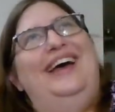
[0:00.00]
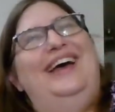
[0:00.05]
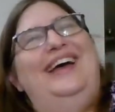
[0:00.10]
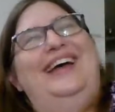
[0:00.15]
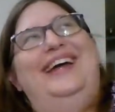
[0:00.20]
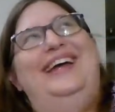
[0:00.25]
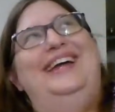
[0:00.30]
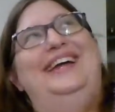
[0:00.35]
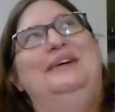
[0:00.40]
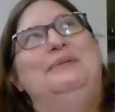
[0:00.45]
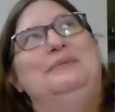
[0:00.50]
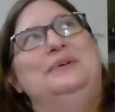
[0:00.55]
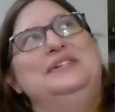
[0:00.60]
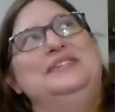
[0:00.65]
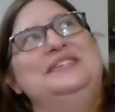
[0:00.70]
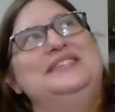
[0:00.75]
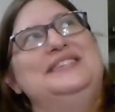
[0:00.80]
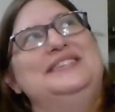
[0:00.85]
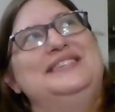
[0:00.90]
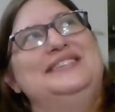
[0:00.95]
It
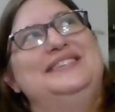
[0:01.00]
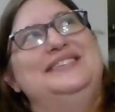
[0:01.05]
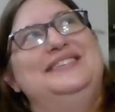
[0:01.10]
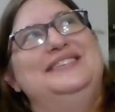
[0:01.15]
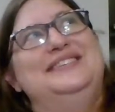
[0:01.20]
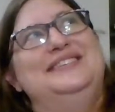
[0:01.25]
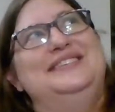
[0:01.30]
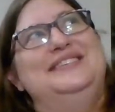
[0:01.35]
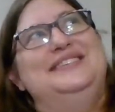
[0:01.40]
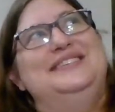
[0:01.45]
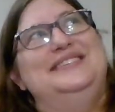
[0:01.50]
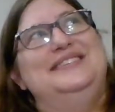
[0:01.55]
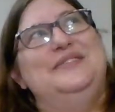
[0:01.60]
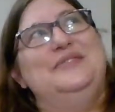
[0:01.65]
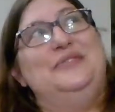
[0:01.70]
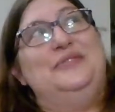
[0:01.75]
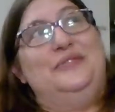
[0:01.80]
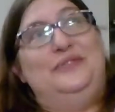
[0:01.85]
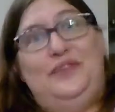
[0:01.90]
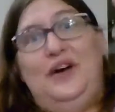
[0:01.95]
was
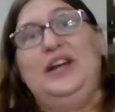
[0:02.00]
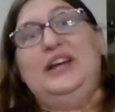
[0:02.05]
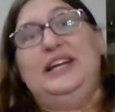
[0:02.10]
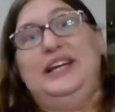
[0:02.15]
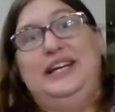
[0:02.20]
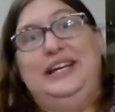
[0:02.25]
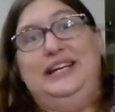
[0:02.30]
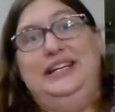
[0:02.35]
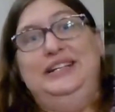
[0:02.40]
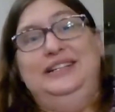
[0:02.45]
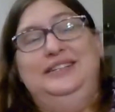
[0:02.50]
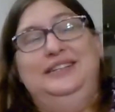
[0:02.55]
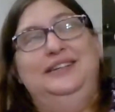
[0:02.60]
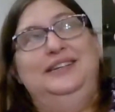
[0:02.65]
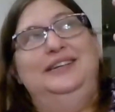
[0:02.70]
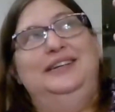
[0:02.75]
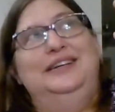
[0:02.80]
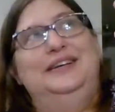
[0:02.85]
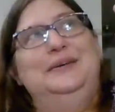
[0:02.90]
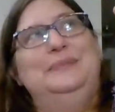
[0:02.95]
funny,
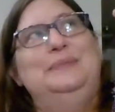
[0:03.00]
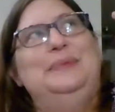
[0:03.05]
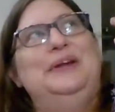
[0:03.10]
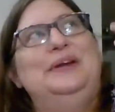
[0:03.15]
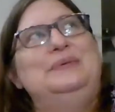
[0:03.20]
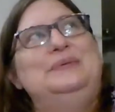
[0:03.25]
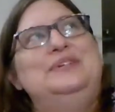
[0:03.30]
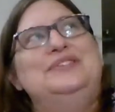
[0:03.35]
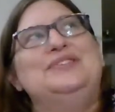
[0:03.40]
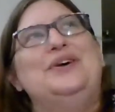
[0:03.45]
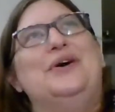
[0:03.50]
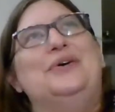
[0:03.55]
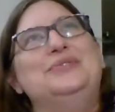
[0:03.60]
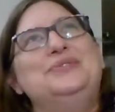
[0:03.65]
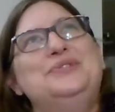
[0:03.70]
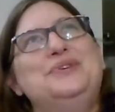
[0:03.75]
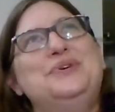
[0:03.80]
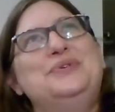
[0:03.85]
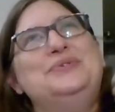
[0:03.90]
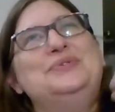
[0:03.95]
but it was
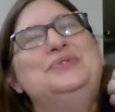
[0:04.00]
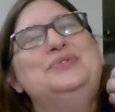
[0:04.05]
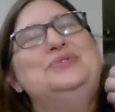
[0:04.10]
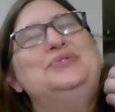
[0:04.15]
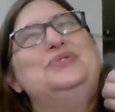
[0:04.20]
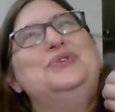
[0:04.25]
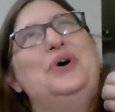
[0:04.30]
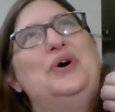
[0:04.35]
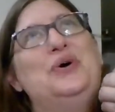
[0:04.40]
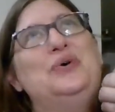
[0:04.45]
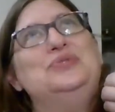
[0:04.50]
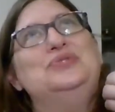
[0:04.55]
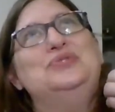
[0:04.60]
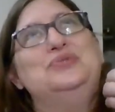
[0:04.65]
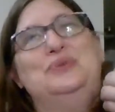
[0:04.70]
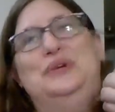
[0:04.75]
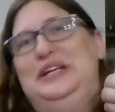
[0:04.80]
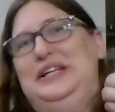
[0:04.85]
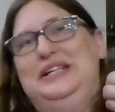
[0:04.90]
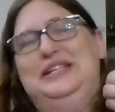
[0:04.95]
also so
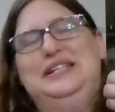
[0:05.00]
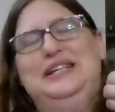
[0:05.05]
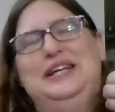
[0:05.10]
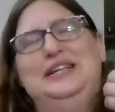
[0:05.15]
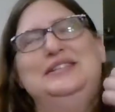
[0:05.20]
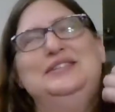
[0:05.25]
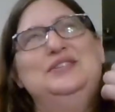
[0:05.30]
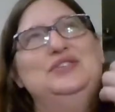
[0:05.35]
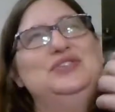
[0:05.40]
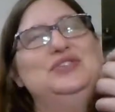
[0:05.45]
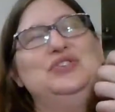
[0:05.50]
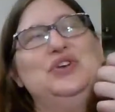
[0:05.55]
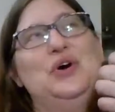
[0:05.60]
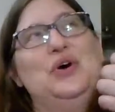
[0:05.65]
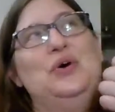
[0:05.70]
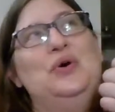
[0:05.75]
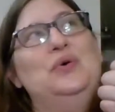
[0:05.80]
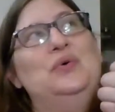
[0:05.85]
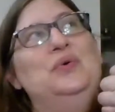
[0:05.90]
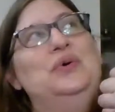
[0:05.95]
sweet and
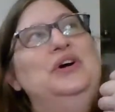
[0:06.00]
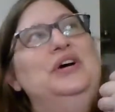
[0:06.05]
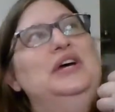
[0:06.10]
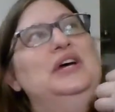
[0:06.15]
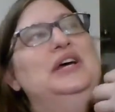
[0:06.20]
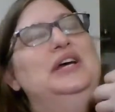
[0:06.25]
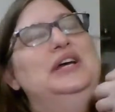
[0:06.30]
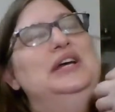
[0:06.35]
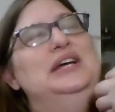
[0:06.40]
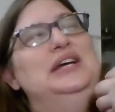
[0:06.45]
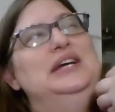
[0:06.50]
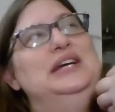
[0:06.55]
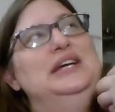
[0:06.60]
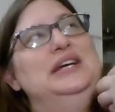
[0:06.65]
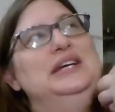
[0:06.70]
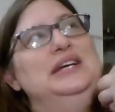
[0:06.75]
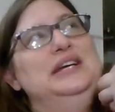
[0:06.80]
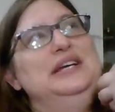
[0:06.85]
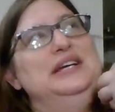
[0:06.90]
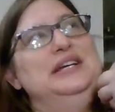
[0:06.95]
so
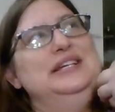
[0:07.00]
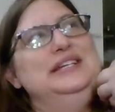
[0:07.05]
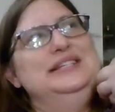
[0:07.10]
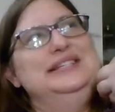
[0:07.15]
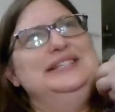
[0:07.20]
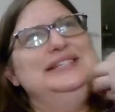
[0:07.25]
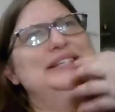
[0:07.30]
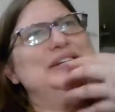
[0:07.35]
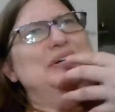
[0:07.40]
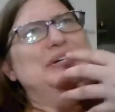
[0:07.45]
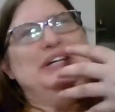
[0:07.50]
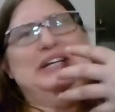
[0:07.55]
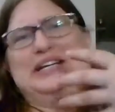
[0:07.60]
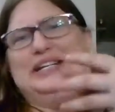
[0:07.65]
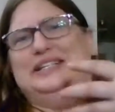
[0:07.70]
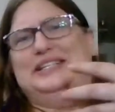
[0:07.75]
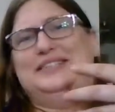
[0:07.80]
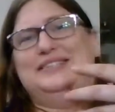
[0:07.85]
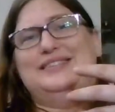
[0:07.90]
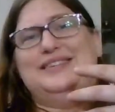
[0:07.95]

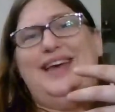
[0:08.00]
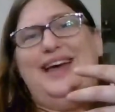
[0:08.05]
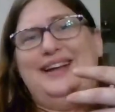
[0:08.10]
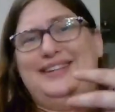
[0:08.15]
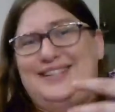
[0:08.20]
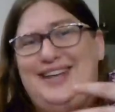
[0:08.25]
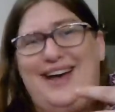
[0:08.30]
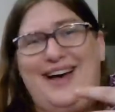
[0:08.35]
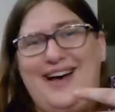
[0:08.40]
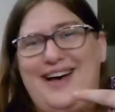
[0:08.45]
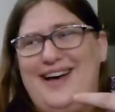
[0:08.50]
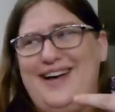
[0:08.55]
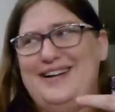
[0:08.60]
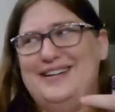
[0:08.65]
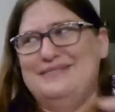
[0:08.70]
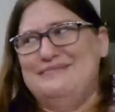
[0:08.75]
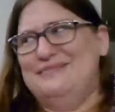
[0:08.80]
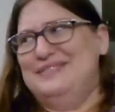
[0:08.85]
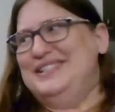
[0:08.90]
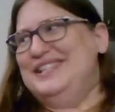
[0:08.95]
serious at
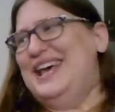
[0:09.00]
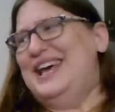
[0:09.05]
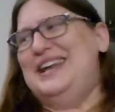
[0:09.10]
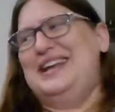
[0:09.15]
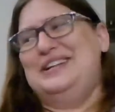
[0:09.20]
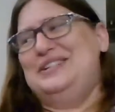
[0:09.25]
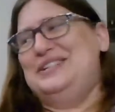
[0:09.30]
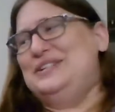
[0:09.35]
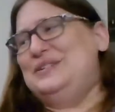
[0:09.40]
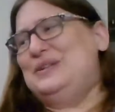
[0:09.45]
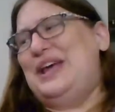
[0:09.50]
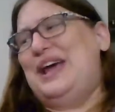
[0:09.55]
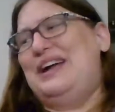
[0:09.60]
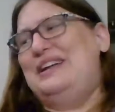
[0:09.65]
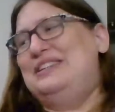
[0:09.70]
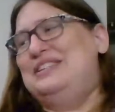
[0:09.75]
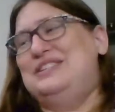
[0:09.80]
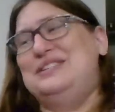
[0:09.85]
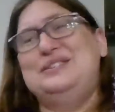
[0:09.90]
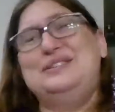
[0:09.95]
times, and I
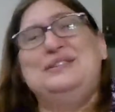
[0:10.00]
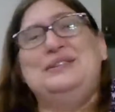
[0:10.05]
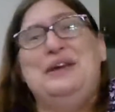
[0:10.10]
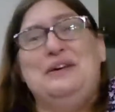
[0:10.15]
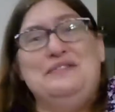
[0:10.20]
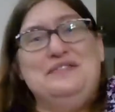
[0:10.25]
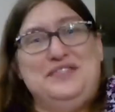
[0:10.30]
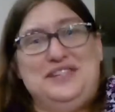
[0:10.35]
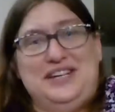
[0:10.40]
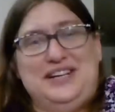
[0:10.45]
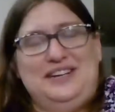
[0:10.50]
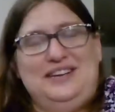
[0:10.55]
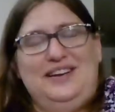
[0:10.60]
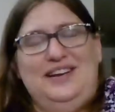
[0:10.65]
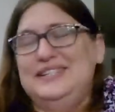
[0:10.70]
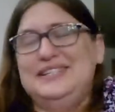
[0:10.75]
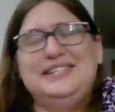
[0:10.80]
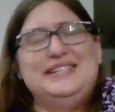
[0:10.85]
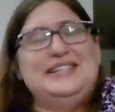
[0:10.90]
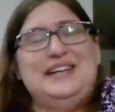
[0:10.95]
just loved it.
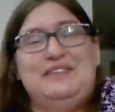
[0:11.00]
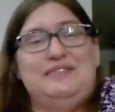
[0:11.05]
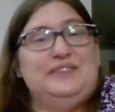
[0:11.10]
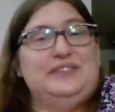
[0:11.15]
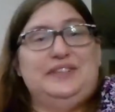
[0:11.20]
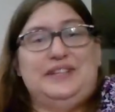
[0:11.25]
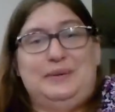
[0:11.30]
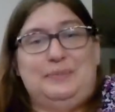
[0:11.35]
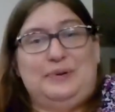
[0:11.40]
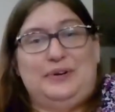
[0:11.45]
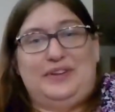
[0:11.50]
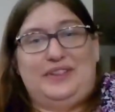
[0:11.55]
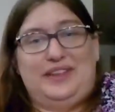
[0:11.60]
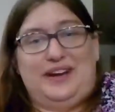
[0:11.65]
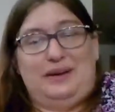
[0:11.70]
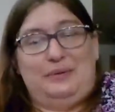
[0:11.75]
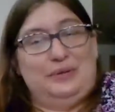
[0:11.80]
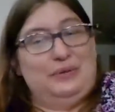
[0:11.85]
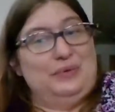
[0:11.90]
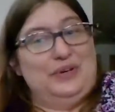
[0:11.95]
This is definitely a book that I
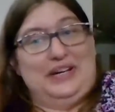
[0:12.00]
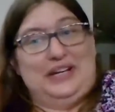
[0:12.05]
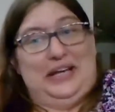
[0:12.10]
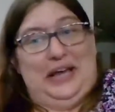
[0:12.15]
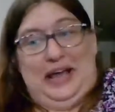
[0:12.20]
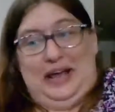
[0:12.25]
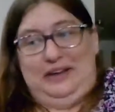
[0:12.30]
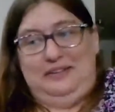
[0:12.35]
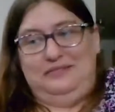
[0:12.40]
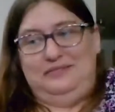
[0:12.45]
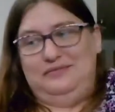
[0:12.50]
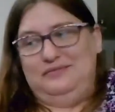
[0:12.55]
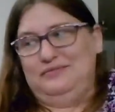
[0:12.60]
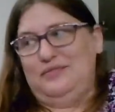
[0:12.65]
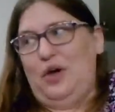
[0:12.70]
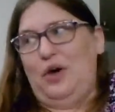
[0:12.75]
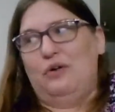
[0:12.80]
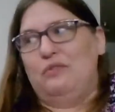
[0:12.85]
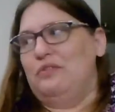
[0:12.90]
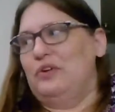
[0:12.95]
would read again,
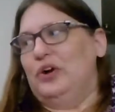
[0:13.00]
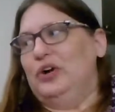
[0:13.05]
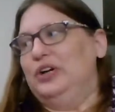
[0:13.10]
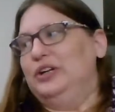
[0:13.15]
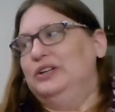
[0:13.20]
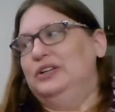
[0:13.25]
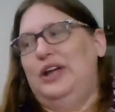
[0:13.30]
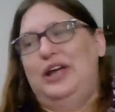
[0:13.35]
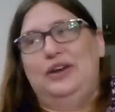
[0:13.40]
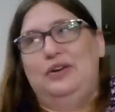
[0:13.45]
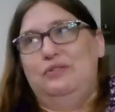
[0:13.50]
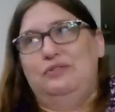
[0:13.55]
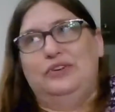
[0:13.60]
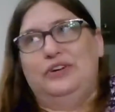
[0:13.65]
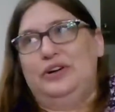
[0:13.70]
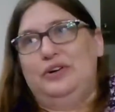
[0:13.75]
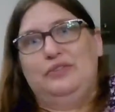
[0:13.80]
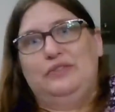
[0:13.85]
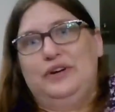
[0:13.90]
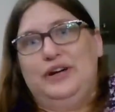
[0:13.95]
over and over and
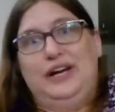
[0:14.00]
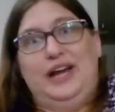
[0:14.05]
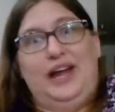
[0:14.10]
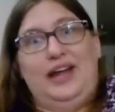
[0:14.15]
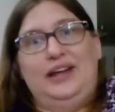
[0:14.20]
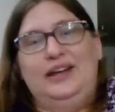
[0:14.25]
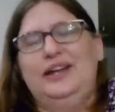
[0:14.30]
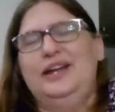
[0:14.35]
over again.